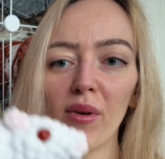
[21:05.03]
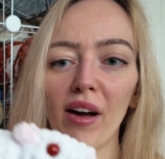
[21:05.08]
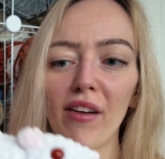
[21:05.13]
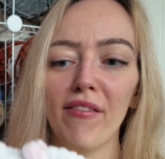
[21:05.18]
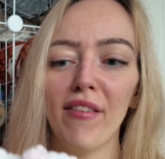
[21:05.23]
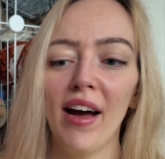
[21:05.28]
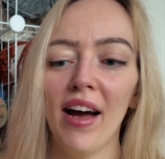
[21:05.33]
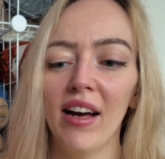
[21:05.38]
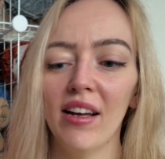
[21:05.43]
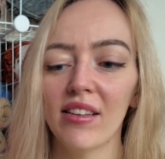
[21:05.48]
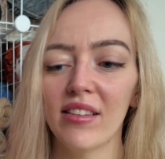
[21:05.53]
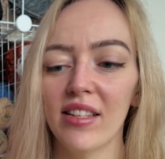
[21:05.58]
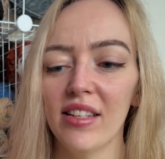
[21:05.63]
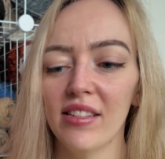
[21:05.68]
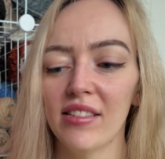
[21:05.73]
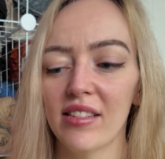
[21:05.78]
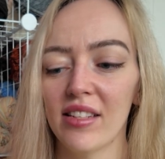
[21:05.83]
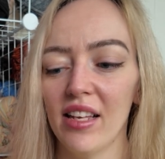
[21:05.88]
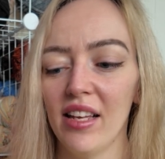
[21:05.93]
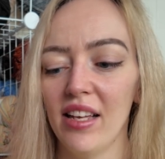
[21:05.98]
white rat.
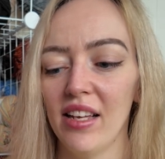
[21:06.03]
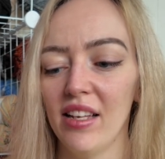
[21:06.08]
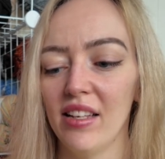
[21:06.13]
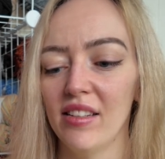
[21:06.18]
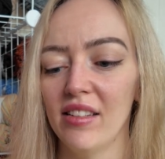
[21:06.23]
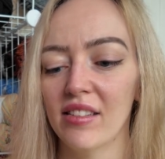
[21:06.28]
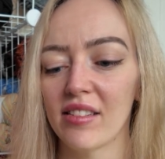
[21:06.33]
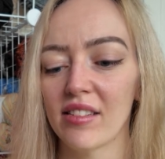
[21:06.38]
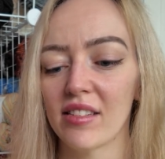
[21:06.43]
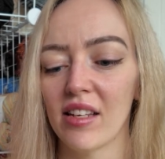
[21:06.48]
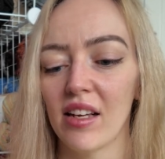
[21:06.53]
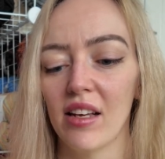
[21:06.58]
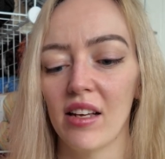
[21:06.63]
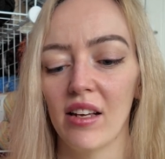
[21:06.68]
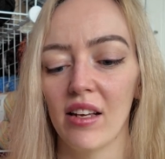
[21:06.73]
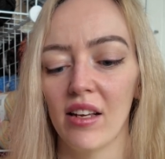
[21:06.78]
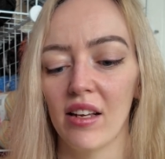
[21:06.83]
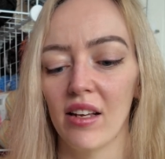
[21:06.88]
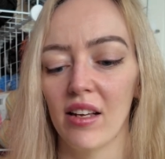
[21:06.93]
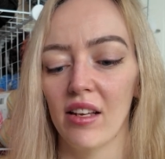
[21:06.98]
This is
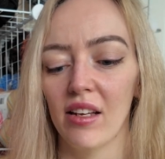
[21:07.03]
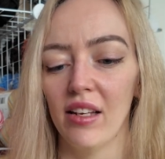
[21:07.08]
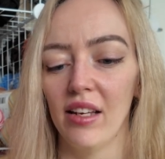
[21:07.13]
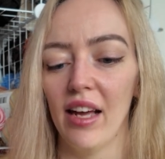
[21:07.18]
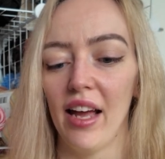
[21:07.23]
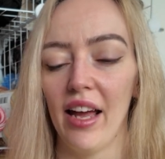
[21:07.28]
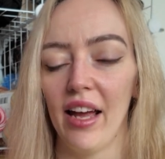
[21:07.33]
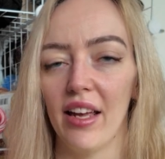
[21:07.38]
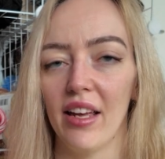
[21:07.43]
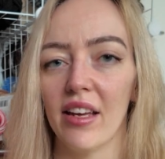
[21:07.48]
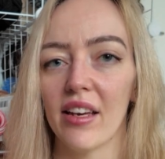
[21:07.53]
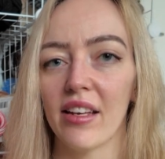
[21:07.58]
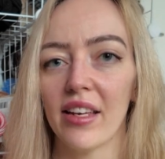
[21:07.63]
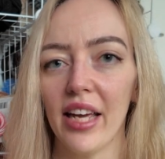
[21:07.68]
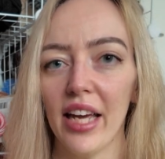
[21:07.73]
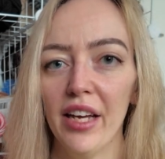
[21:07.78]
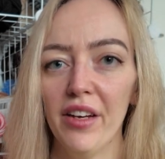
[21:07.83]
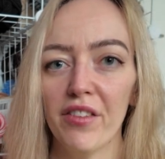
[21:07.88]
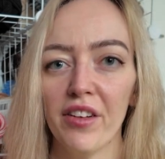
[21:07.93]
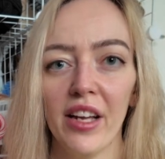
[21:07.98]
a
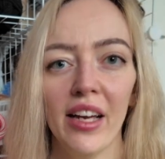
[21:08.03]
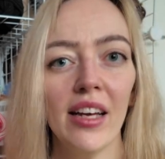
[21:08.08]
gift.